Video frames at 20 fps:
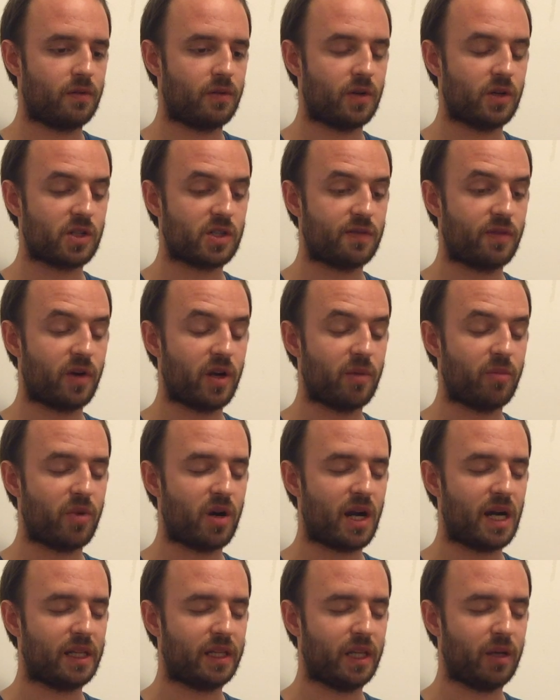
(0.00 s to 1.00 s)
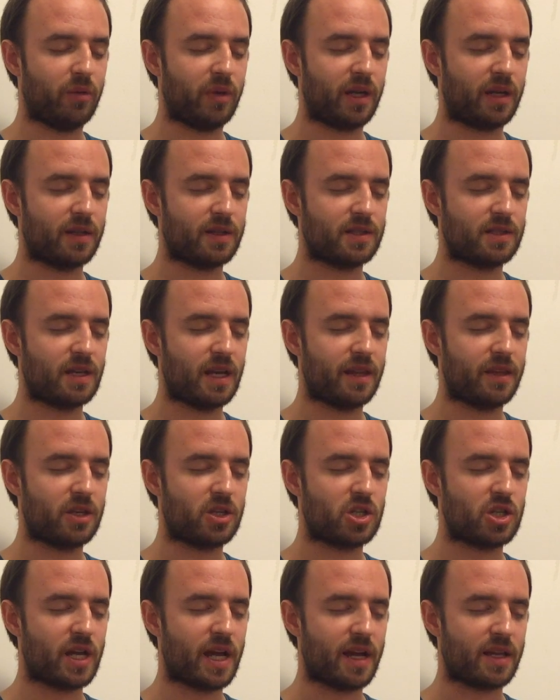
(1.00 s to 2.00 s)
first very broadly, we could say the
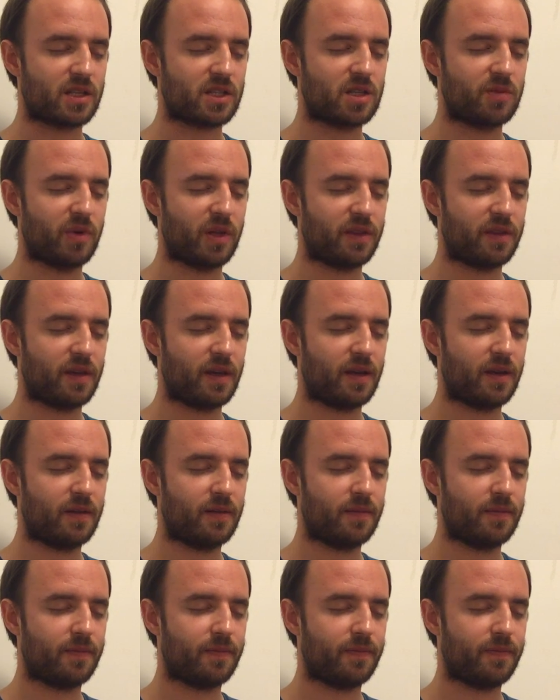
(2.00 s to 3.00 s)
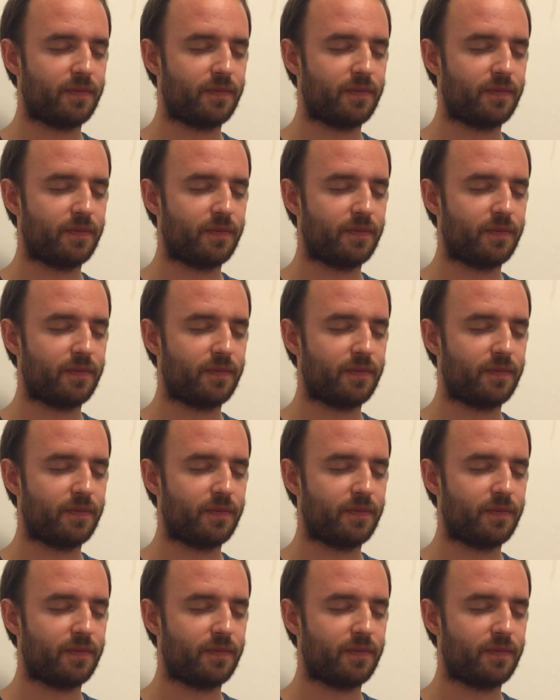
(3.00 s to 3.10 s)
chest, but then